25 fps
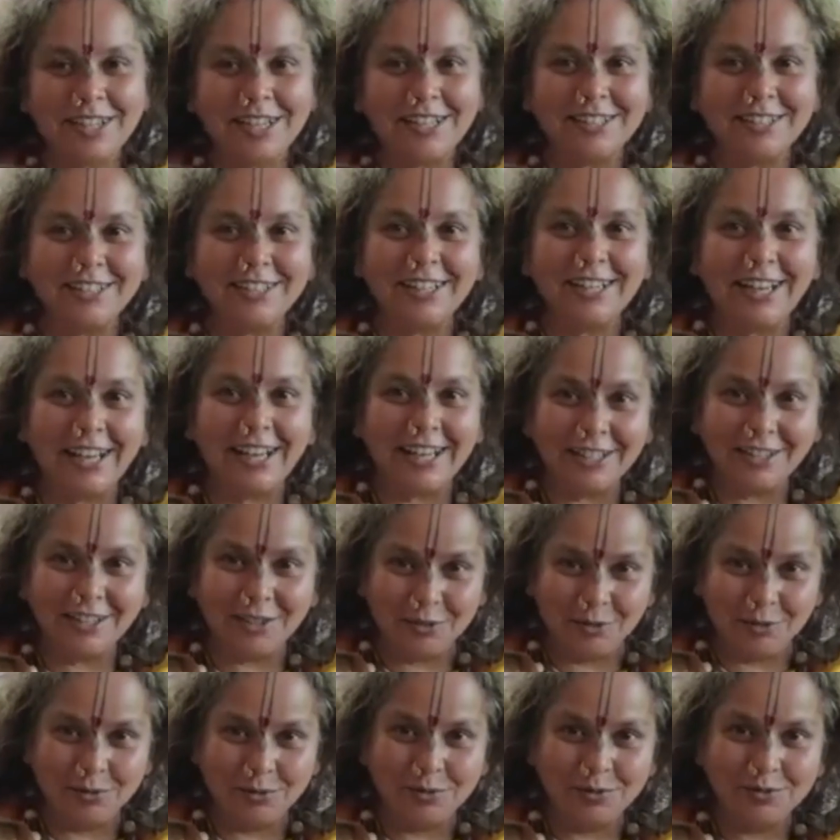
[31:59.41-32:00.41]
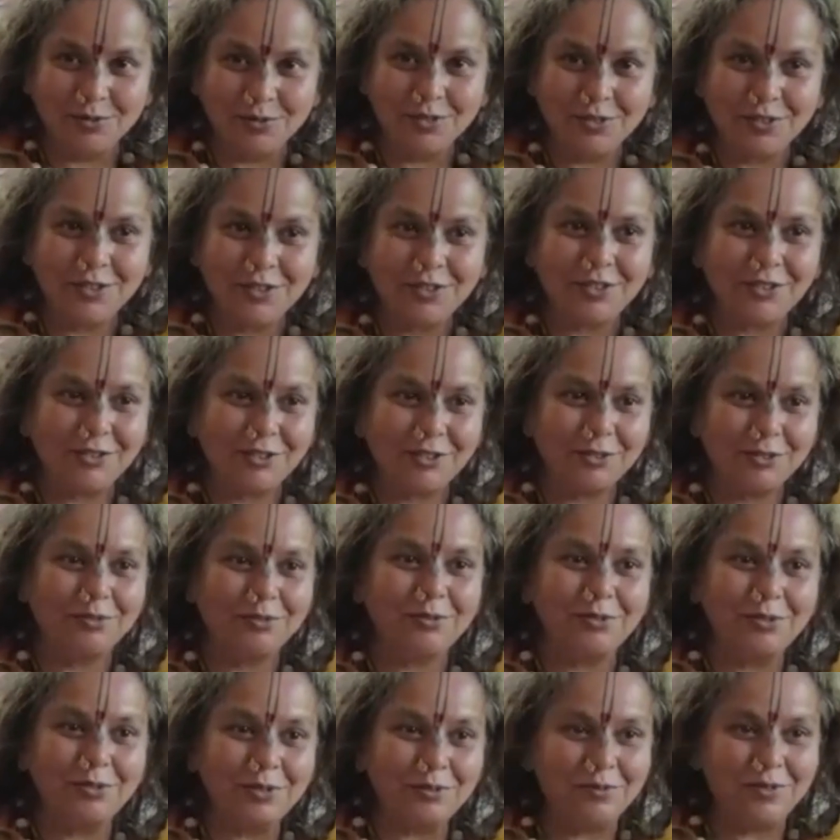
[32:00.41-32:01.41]
doesn't let you to
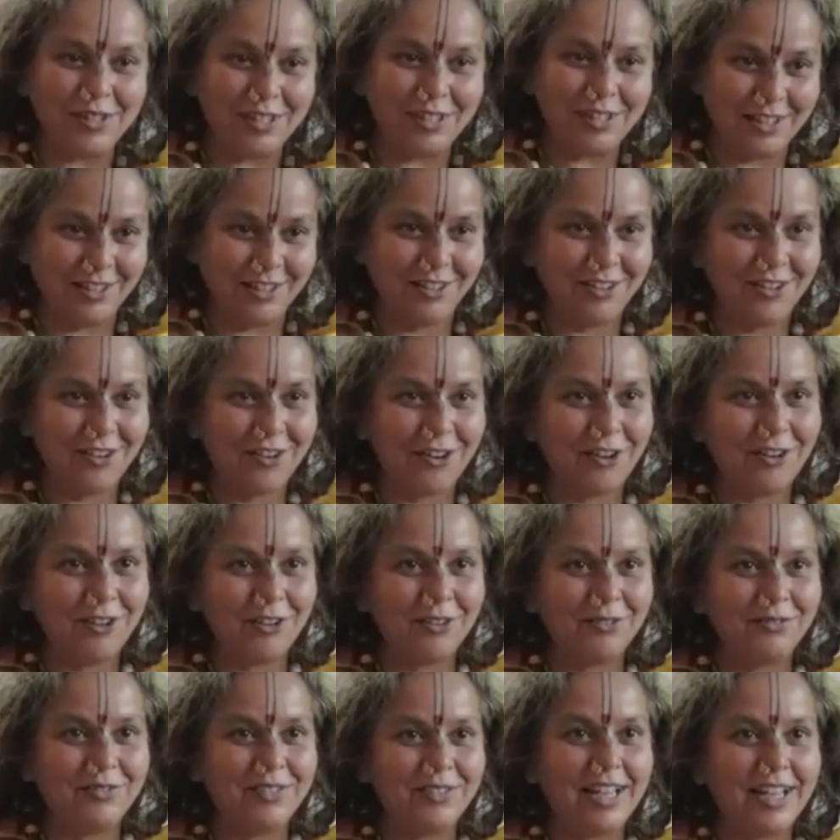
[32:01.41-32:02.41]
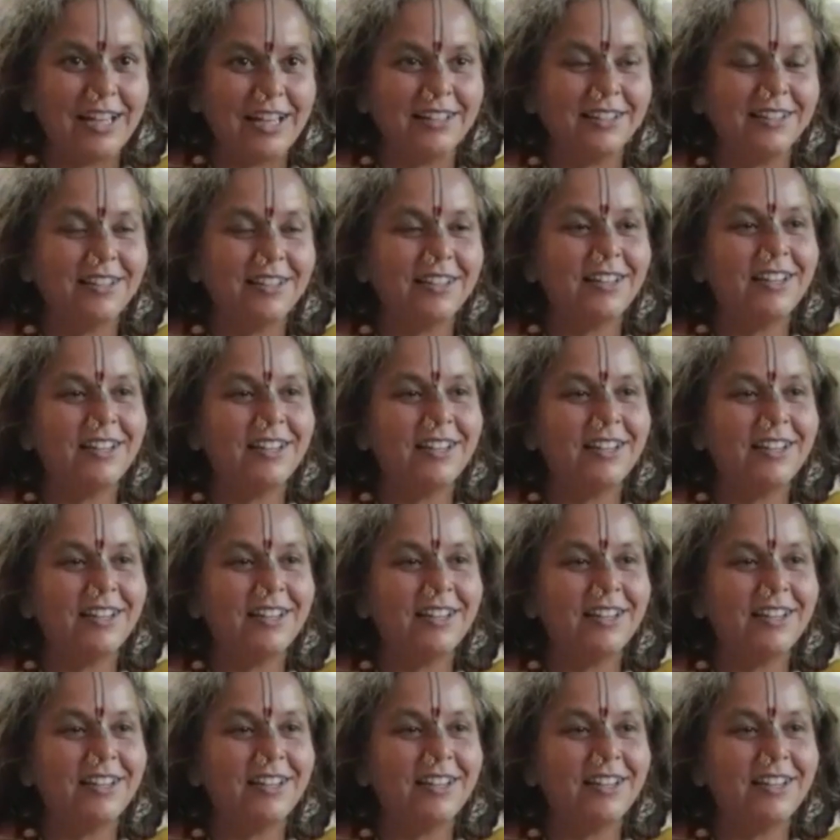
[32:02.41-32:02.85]
fulfill all of that.